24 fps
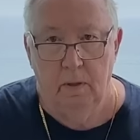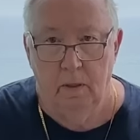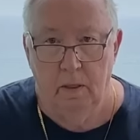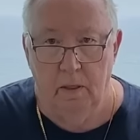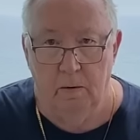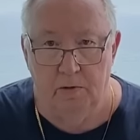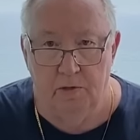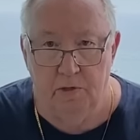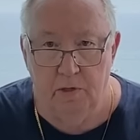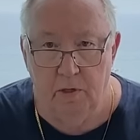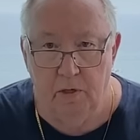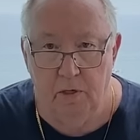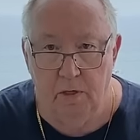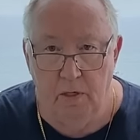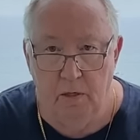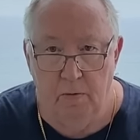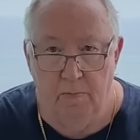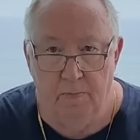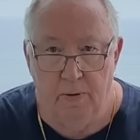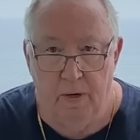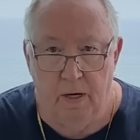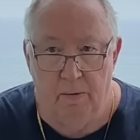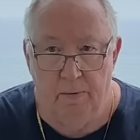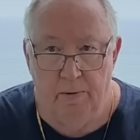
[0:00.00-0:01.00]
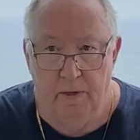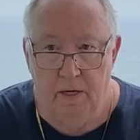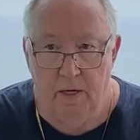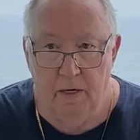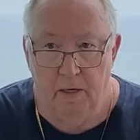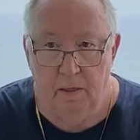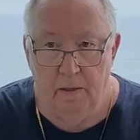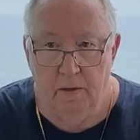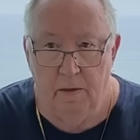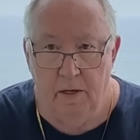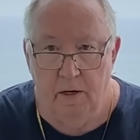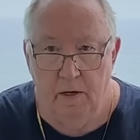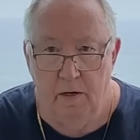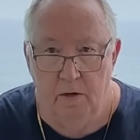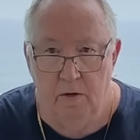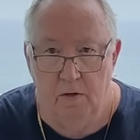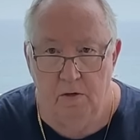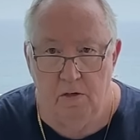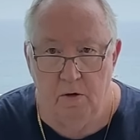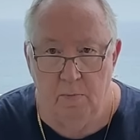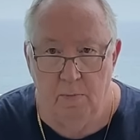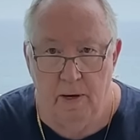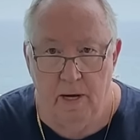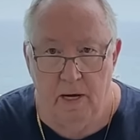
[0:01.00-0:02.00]
I'm sure you're probably hearing the
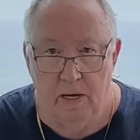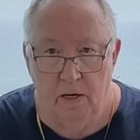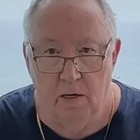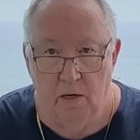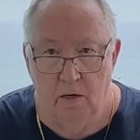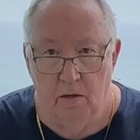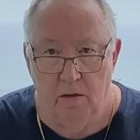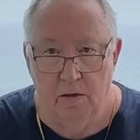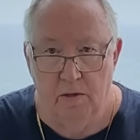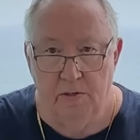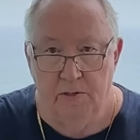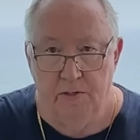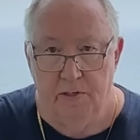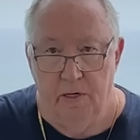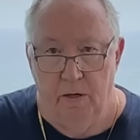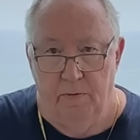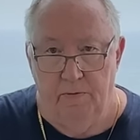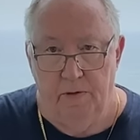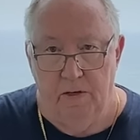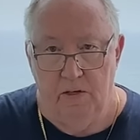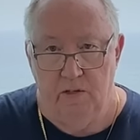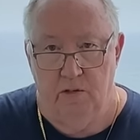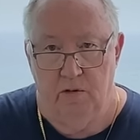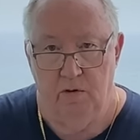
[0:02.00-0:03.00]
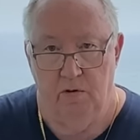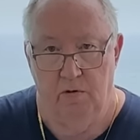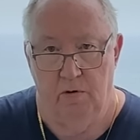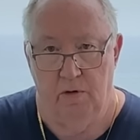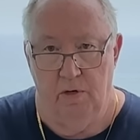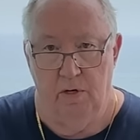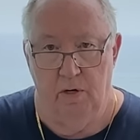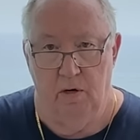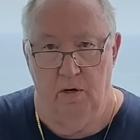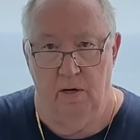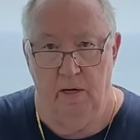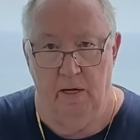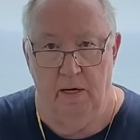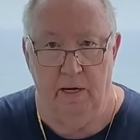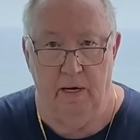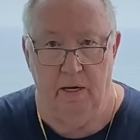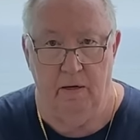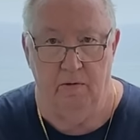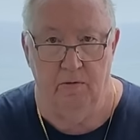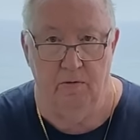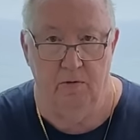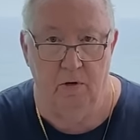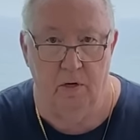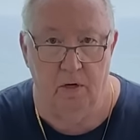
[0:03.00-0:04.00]
news about all the stuff that's going on in
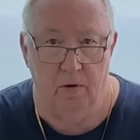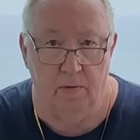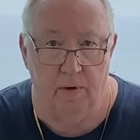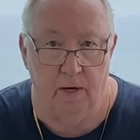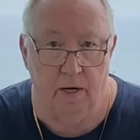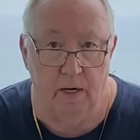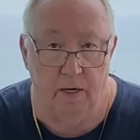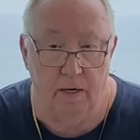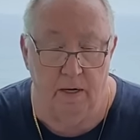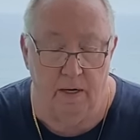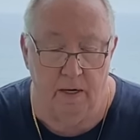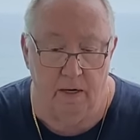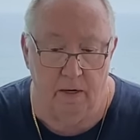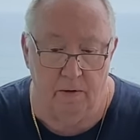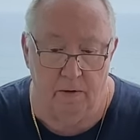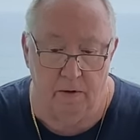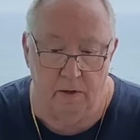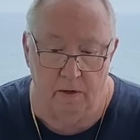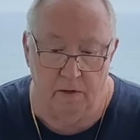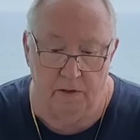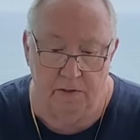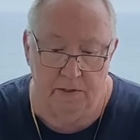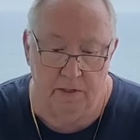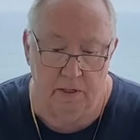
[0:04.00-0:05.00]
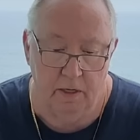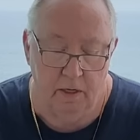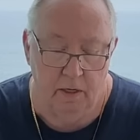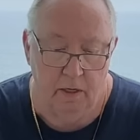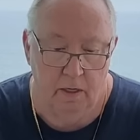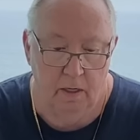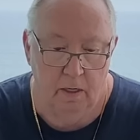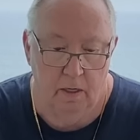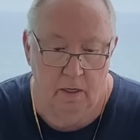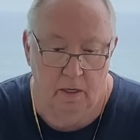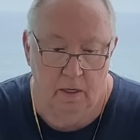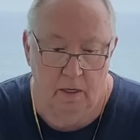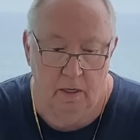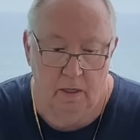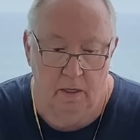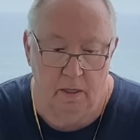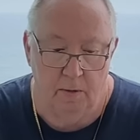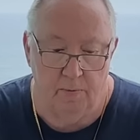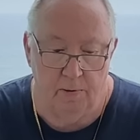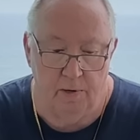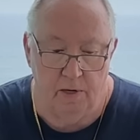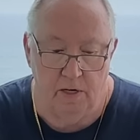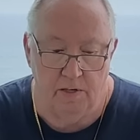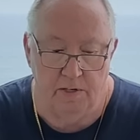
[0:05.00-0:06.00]
Ecuador right now.
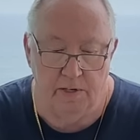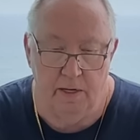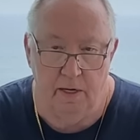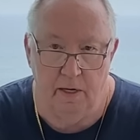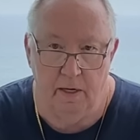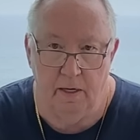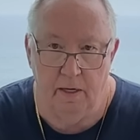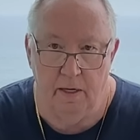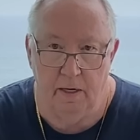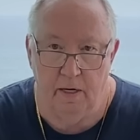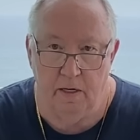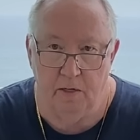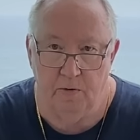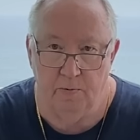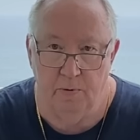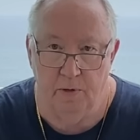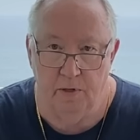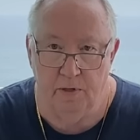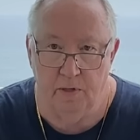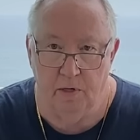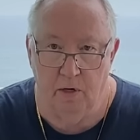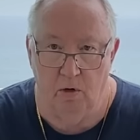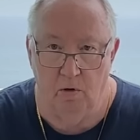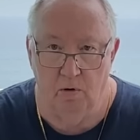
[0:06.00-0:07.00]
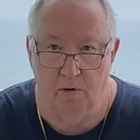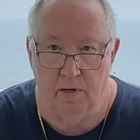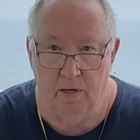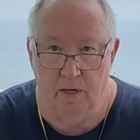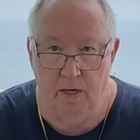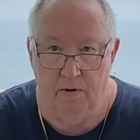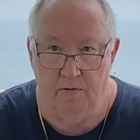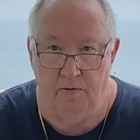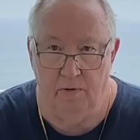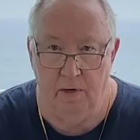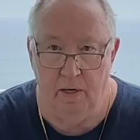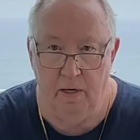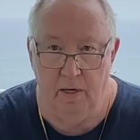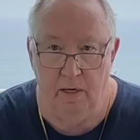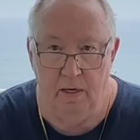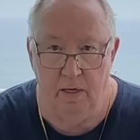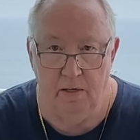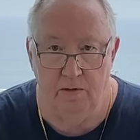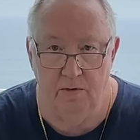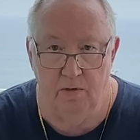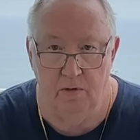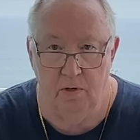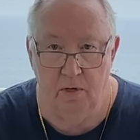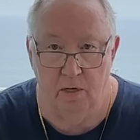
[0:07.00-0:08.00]
The president has put the whole country
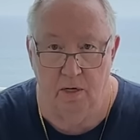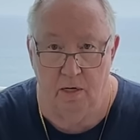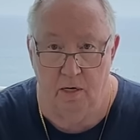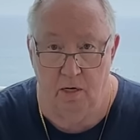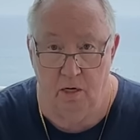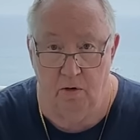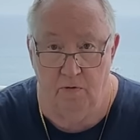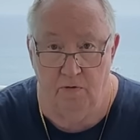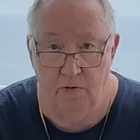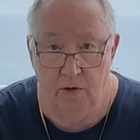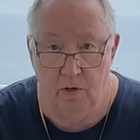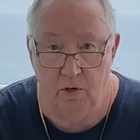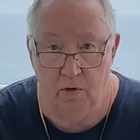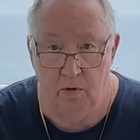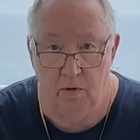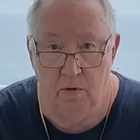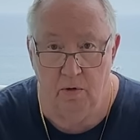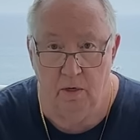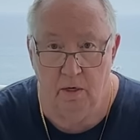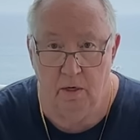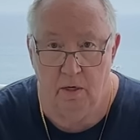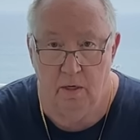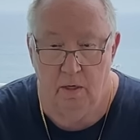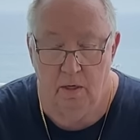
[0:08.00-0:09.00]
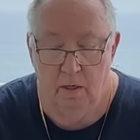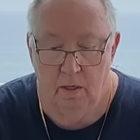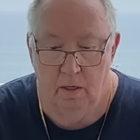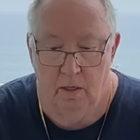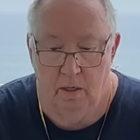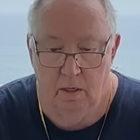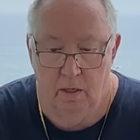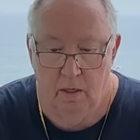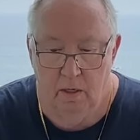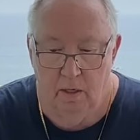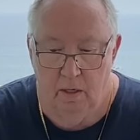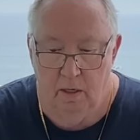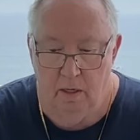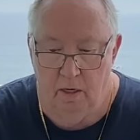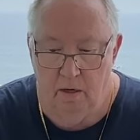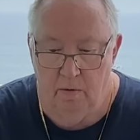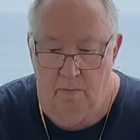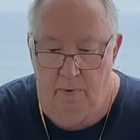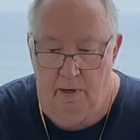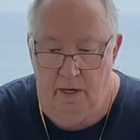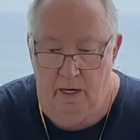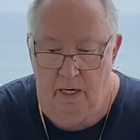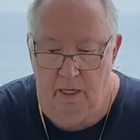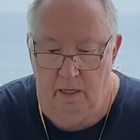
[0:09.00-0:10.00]
into a curfew,
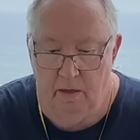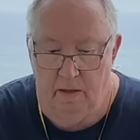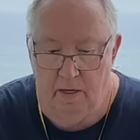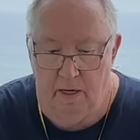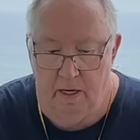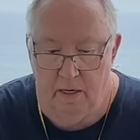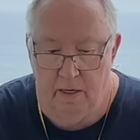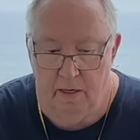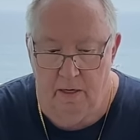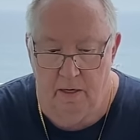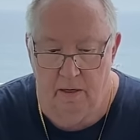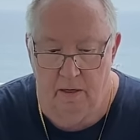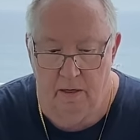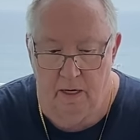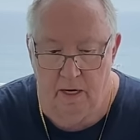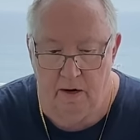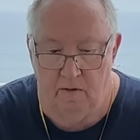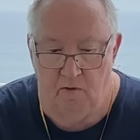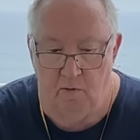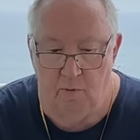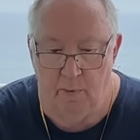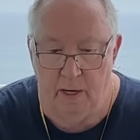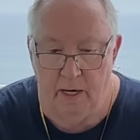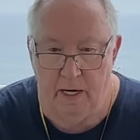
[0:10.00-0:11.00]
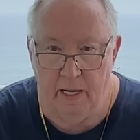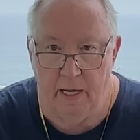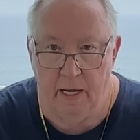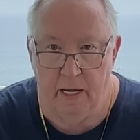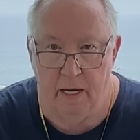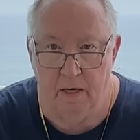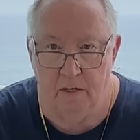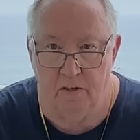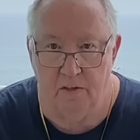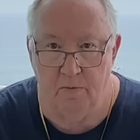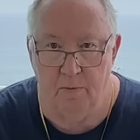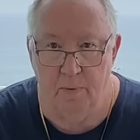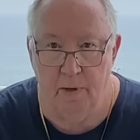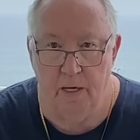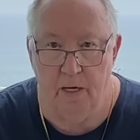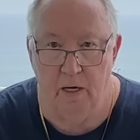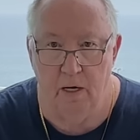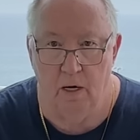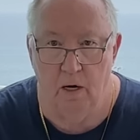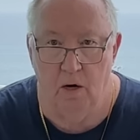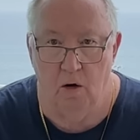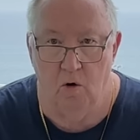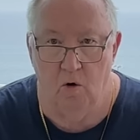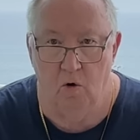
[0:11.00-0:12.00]
meaning that everybody has to be
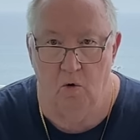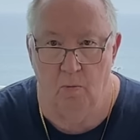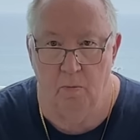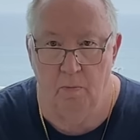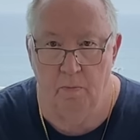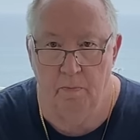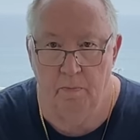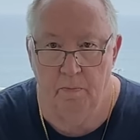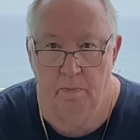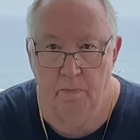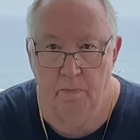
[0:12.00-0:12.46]
home